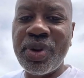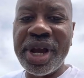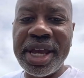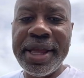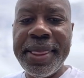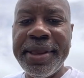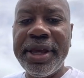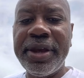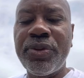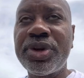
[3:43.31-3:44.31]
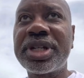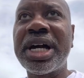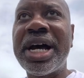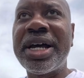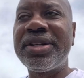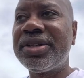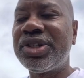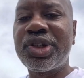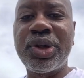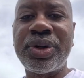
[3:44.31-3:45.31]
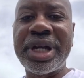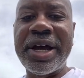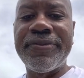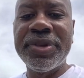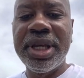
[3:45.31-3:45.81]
way in which God showed up.